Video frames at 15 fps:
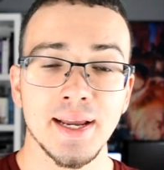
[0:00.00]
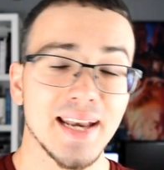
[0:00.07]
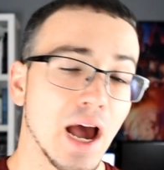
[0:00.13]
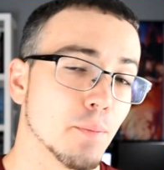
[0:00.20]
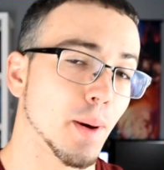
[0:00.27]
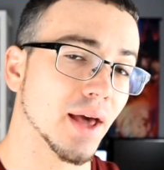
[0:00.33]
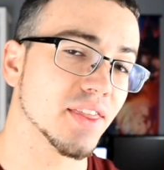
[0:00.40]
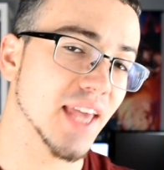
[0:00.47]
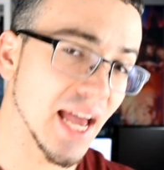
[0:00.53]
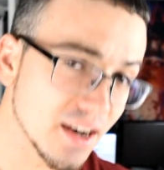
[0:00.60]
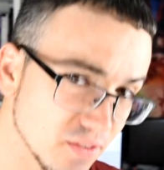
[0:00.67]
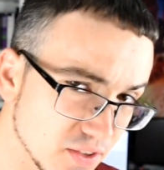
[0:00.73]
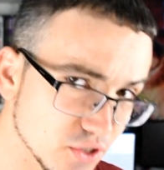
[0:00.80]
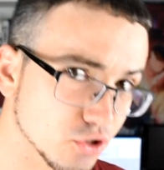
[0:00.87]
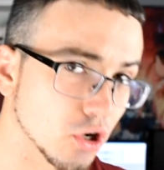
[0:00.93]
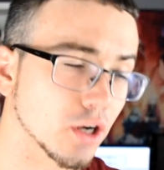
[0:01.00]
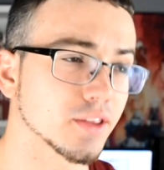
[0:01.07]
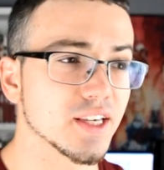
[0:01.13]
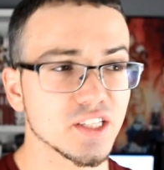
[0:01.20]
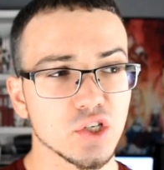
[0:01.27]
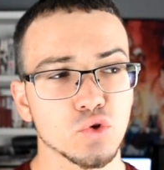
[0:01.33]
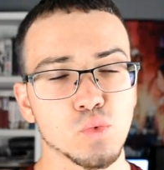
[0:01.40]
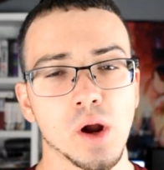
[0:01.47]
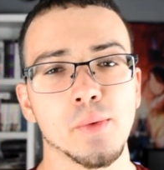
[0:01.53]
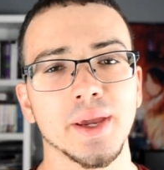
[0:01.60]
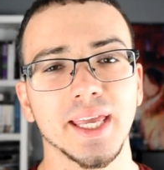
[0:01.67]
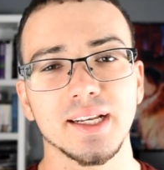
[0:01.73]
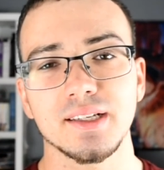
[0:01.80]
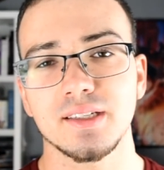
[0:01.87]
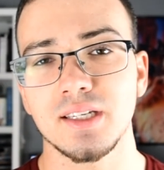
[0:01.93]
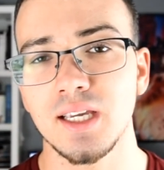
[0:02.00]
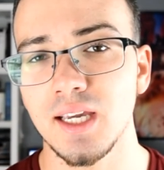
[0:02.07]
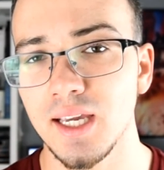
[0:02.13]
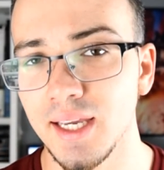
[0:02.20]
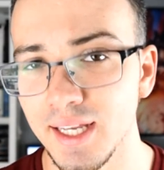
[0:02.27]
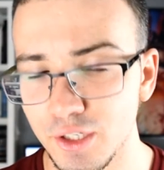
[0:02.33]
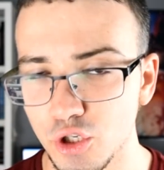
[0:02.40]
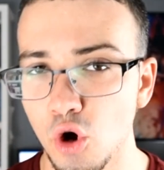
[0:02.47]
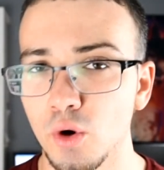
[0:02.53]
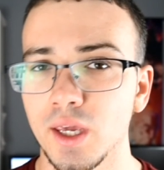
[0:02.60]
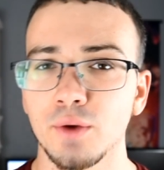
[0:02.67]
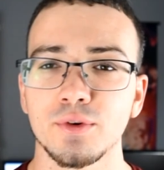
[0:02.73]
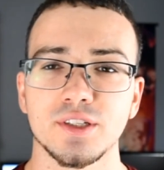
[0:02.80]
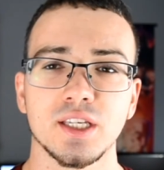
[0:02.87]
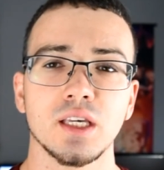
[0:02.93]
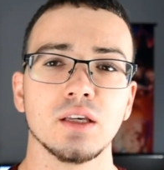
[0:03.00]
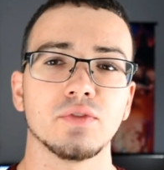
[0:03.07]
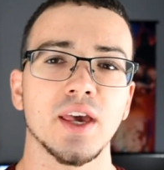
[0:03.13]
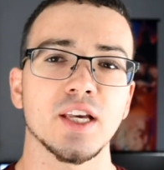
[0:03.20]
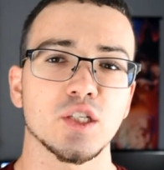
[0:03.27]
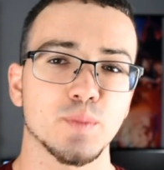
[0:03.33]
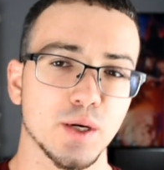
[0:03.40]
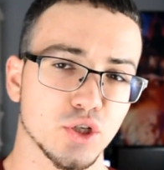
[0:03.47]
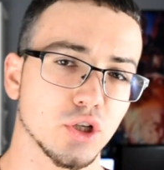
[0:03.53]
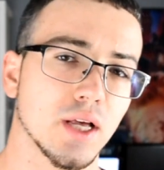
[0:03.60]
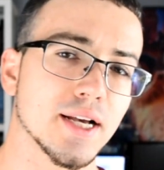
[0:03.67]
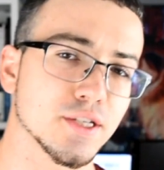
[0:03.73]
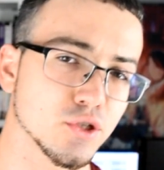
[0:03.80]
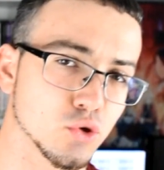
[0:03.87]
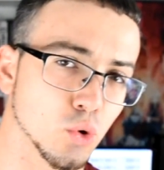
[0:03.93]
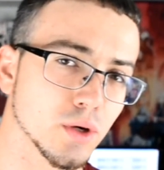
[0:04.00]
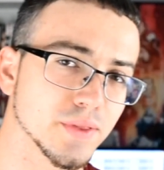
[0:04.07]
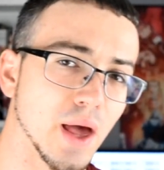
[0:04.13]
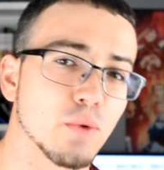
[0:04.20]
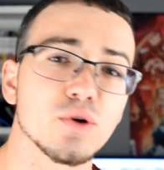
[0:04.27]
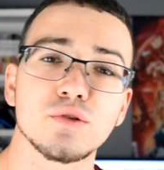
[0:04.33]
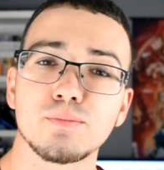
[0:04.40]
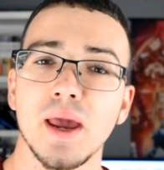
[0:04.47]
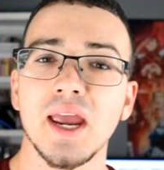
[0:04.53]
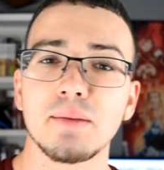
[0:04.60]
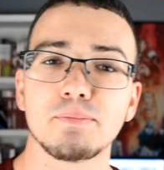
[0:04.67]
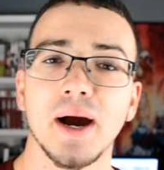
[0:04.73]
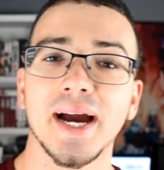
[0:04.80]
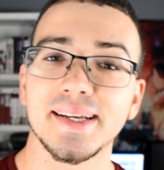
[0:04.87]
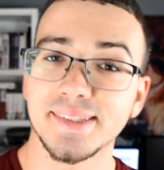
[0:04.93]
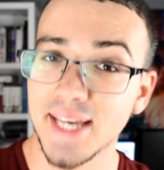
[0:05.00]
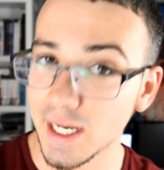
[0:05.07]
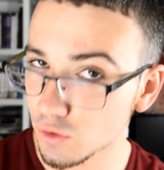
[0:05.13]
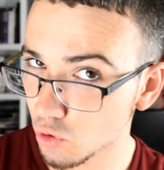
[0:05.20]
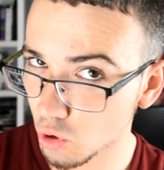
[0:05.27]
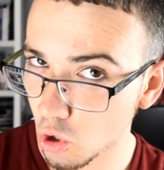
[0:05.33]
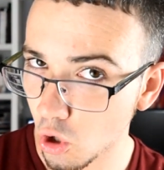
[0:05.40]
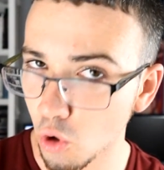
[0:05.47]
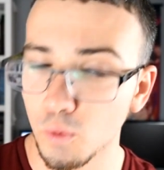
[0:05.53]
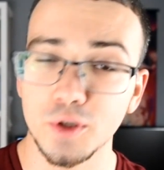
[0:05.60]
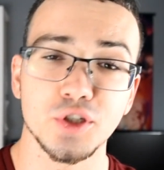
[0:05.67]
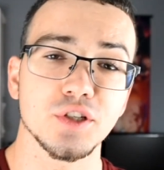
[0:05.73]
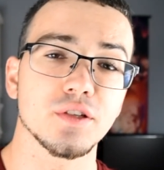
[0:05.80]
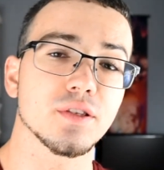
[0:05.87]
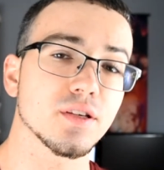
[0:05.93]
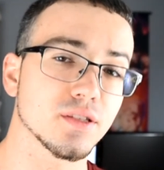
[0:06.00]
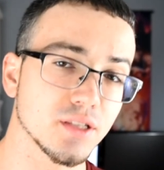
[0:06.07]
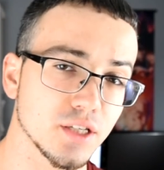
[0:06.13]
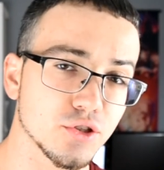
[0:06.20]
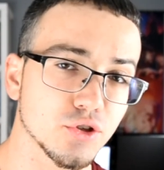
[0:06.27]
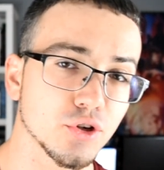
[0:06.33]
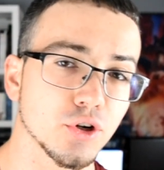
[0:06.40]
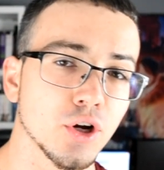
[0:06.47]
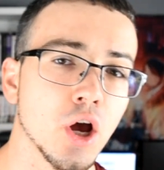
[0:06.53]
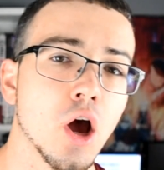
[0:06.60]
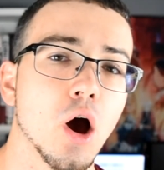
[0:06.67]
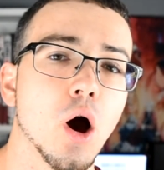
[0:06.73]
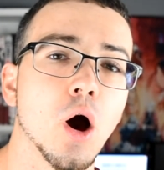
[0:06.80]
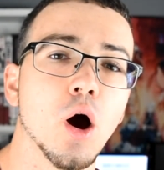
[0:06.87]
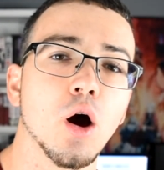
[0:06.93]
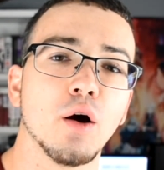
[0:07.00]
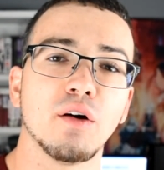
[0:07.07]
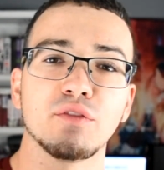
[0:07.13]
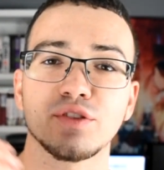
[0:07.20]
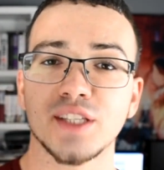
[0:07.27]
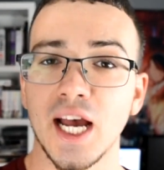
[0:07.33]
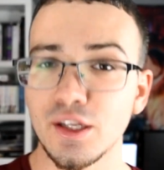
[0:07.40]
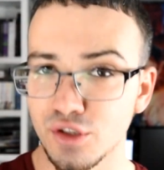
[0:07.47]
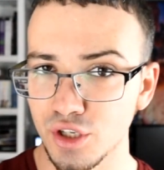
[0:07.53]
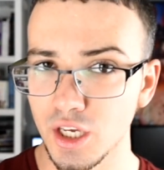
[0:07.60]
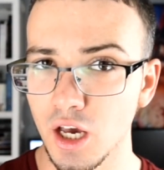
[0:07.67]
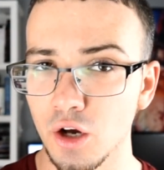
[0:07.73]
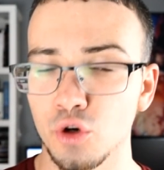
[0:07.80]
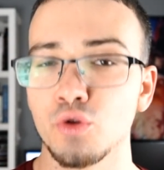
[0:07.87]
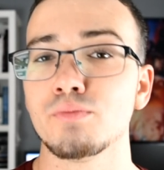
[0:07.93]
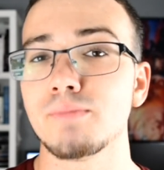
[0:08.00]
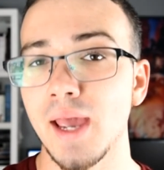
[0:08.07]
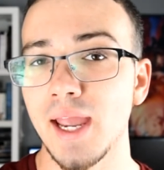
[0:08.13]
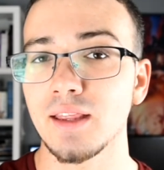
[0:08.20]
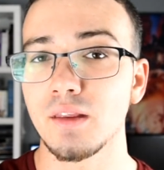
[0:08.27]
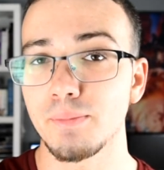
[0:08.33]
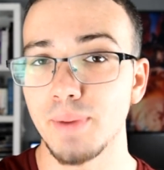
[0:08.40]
Now, by the end of this arc, this is where we get to see Gintoki receive a specialized sword that was made by Tetsuko, which is the sister of Tetsuya, who made the